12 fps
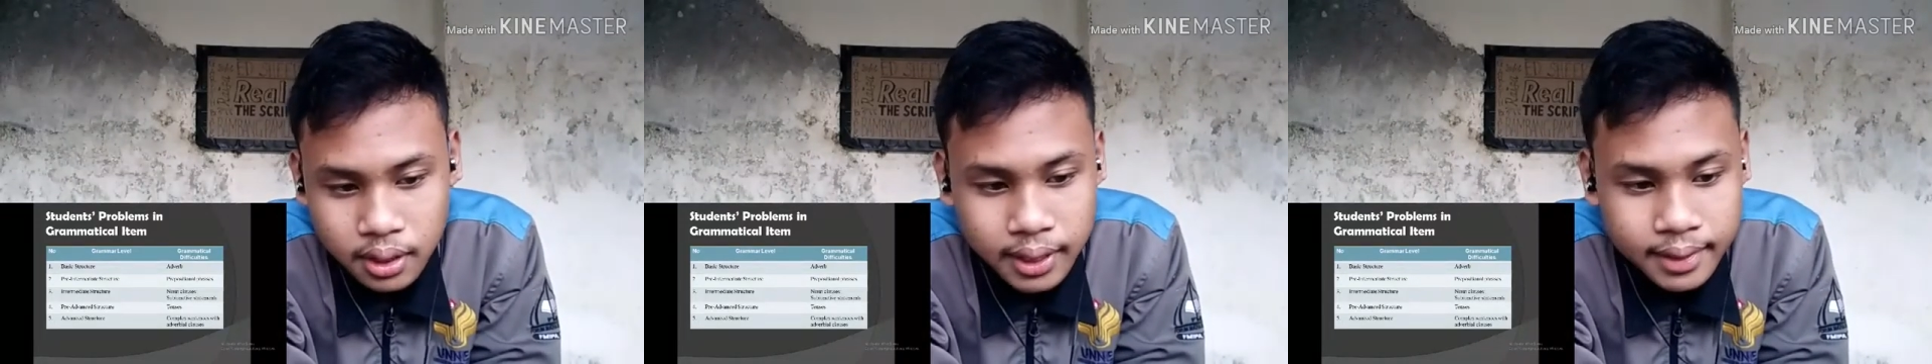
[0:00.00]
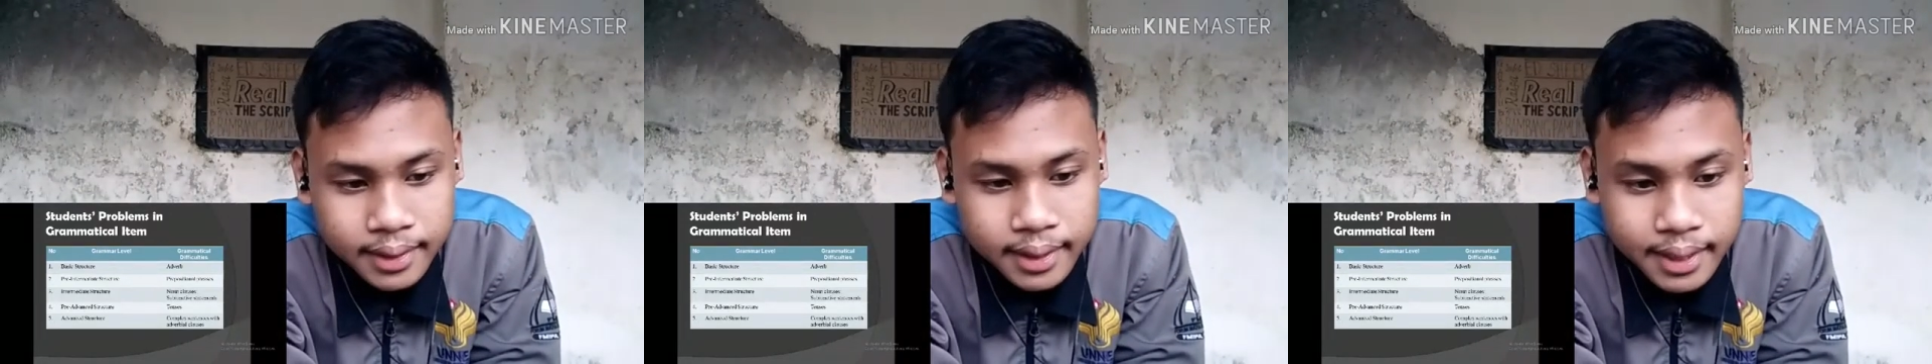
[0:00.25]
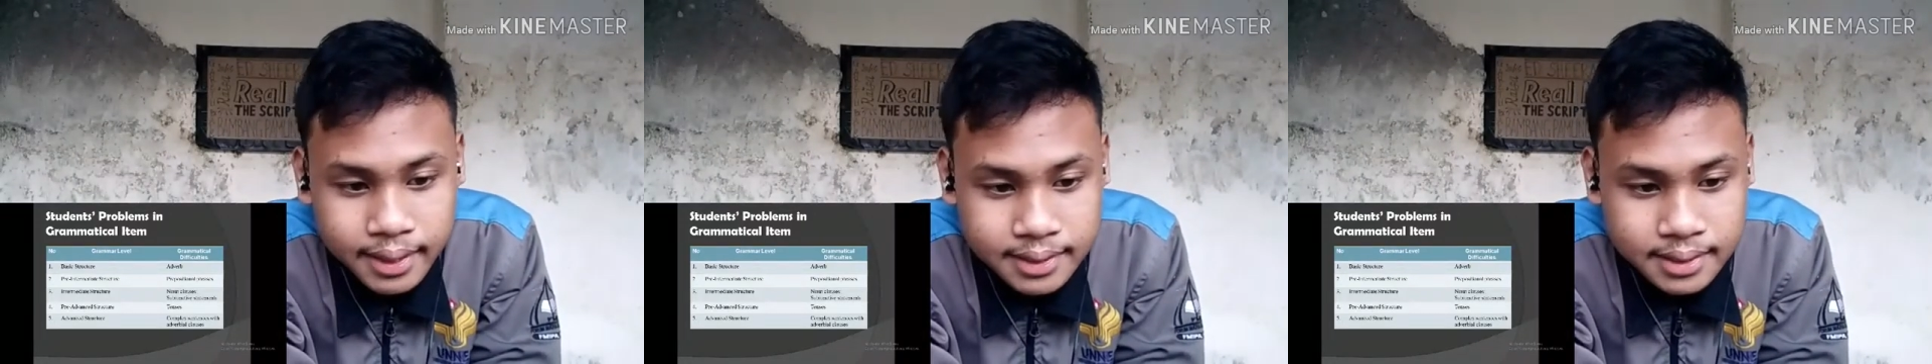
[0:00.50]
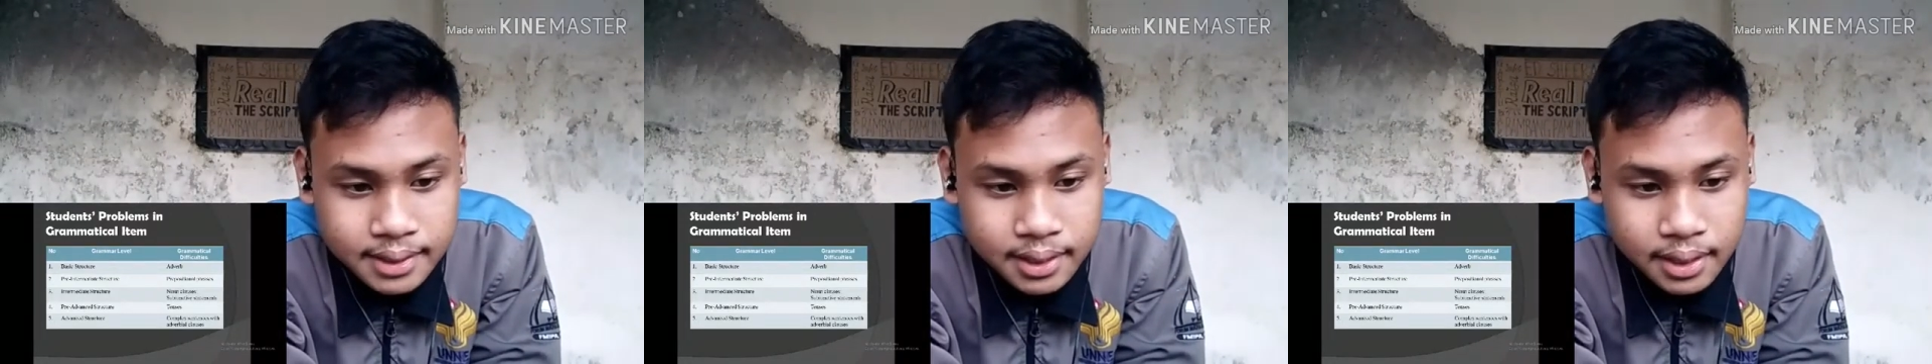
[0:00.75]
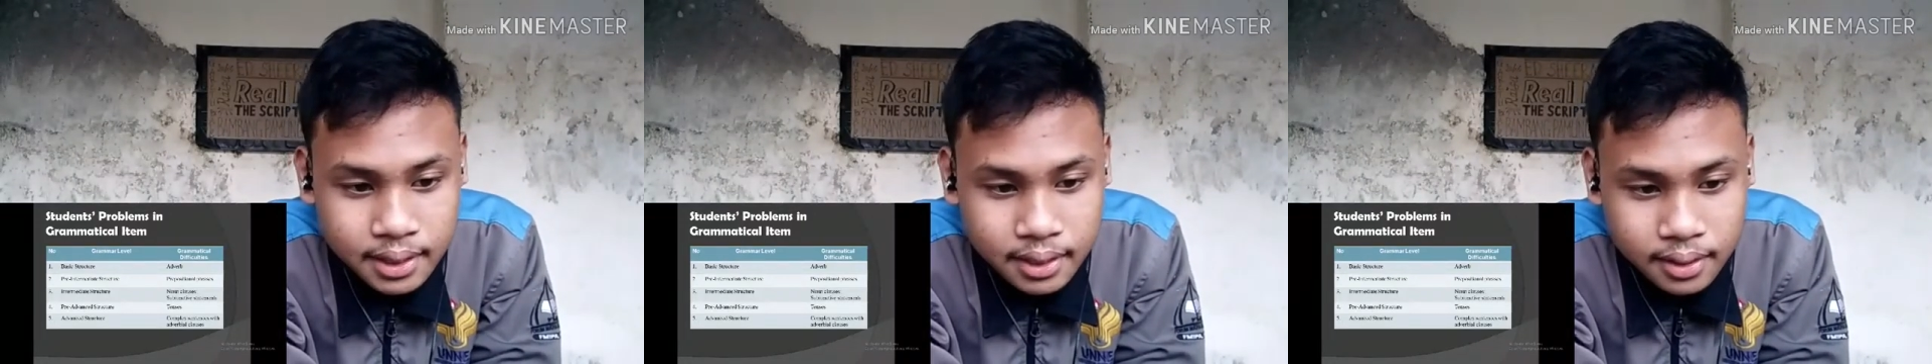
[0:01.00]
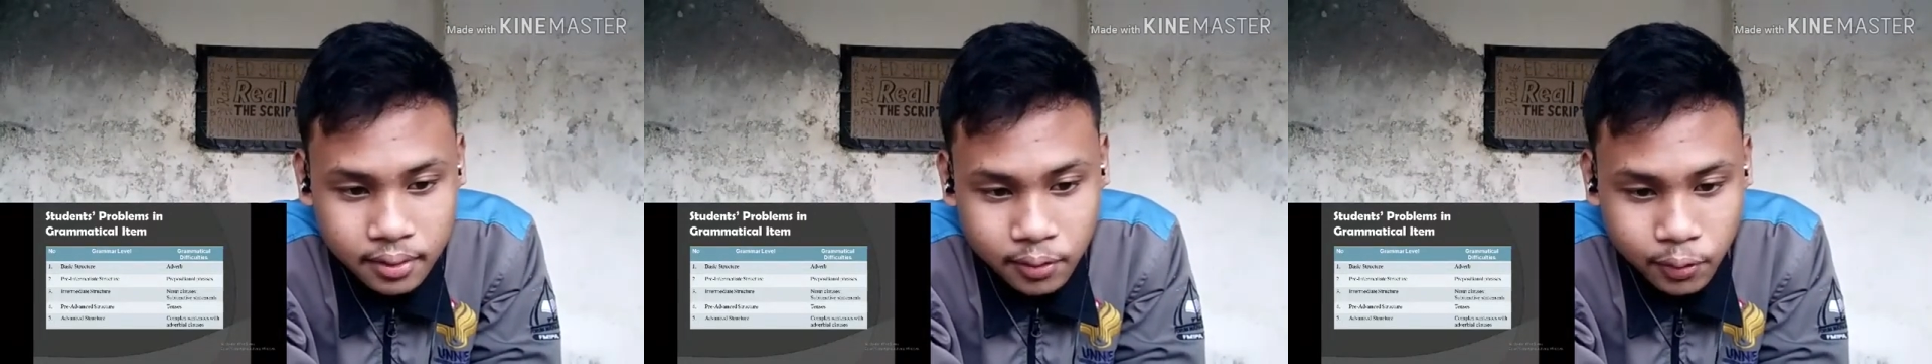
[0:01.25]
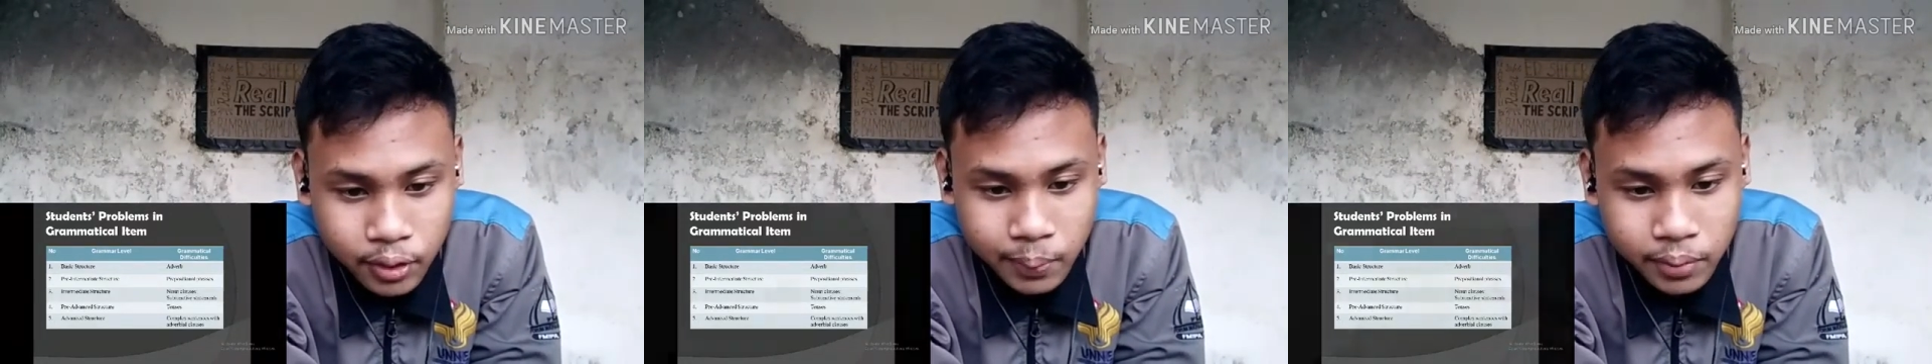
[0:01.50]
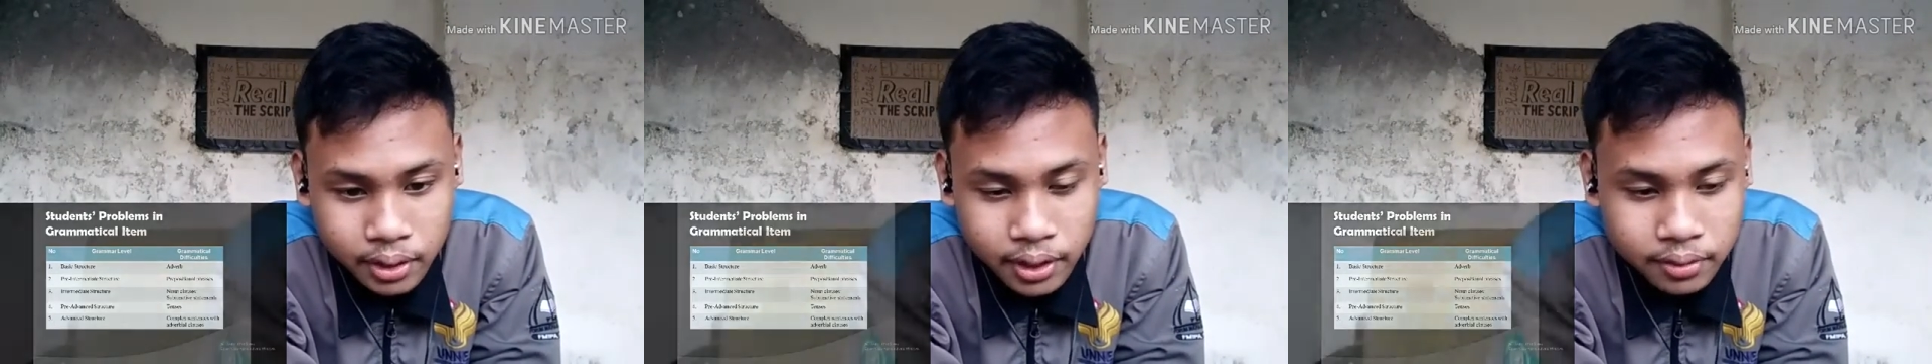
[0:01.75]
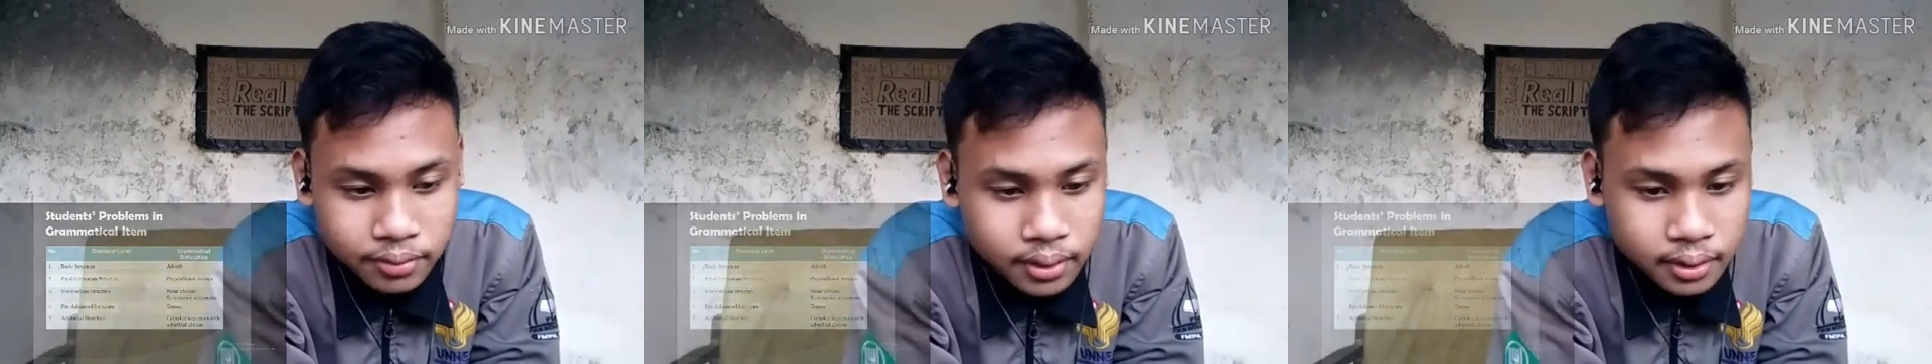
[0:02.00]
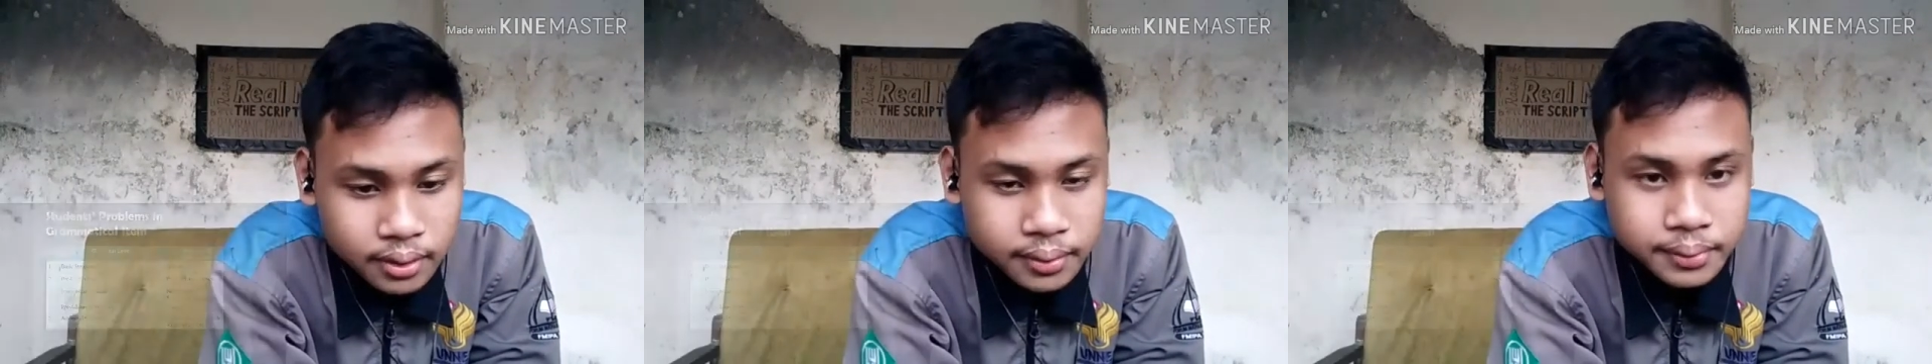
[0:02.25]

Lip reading: in each grammar level.